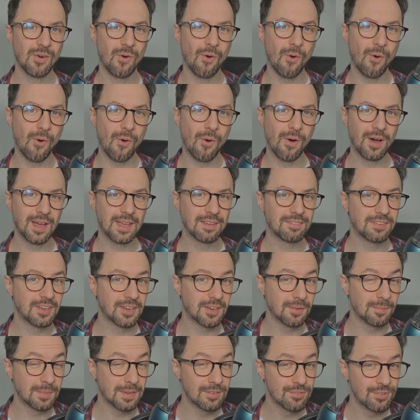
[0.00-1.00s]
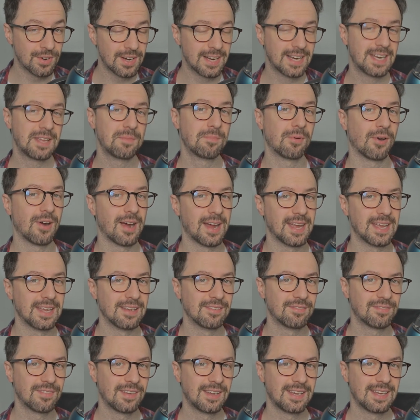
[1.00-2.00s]
or if you can be really
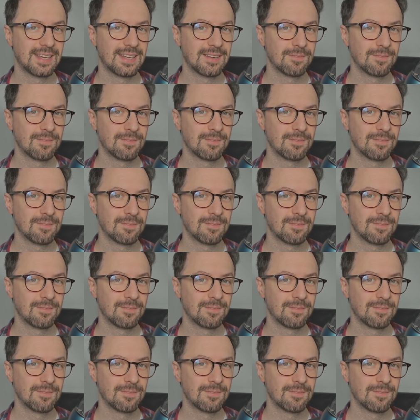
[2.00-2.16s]
brave,